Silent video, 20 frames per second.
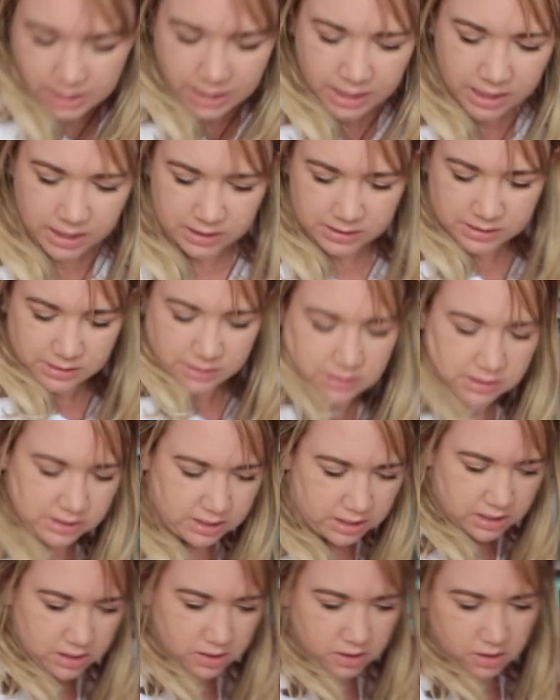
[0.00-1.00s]

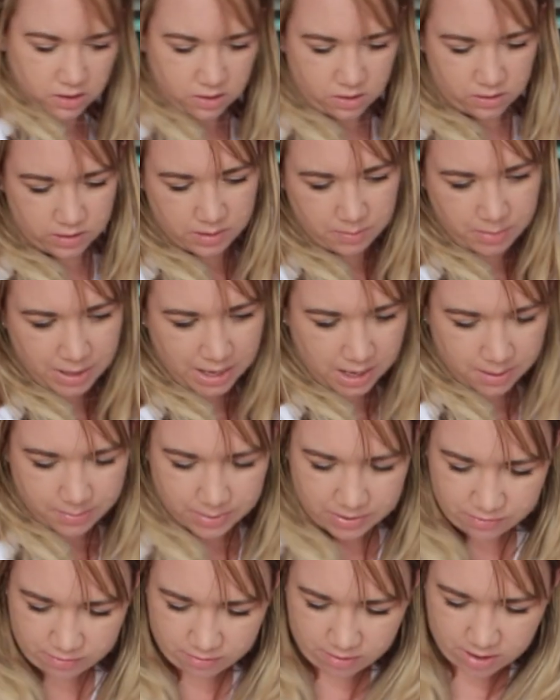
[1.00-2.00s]
next on the
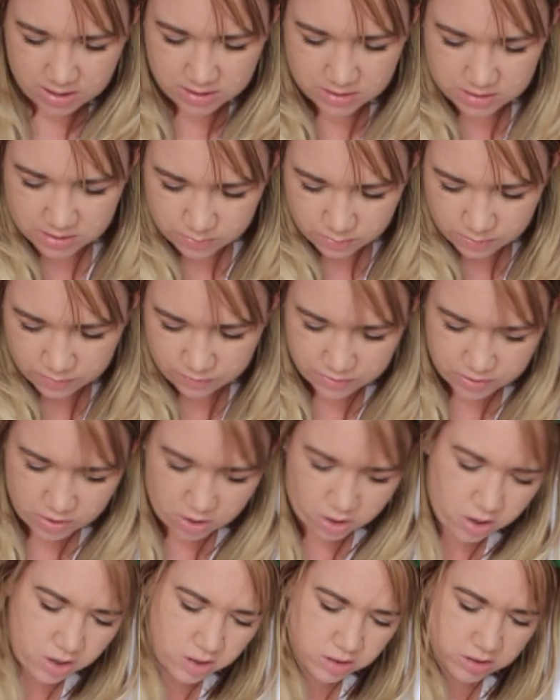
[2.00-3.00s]
Barbie front we've
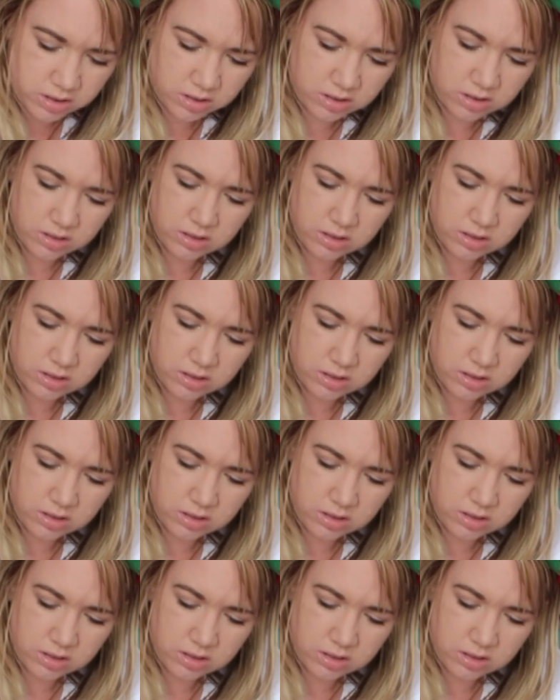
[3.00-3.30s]
got